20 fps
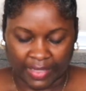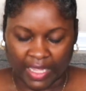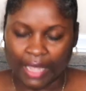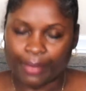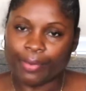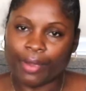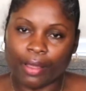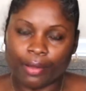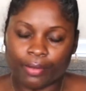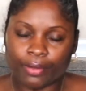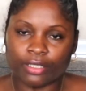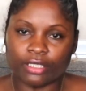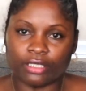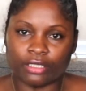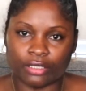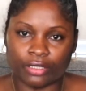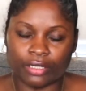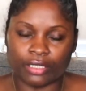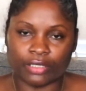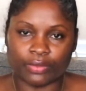Probably should
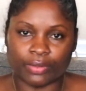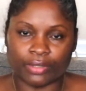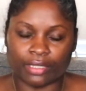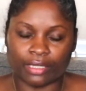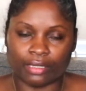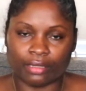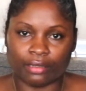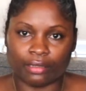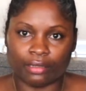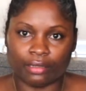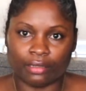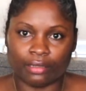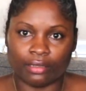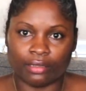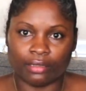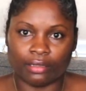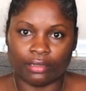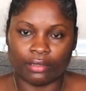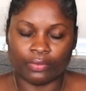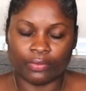do this with the
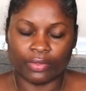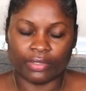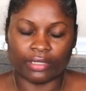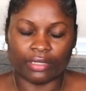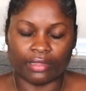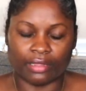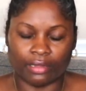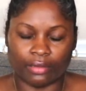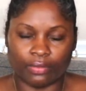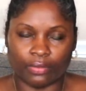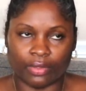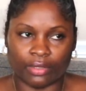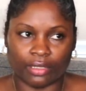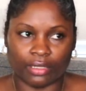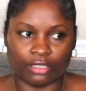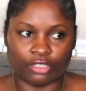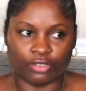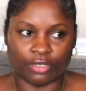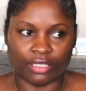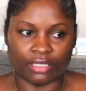
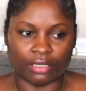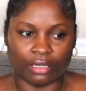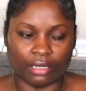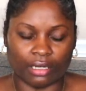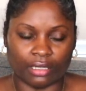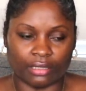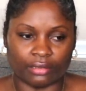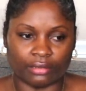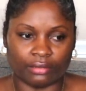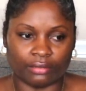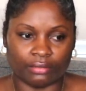dress on.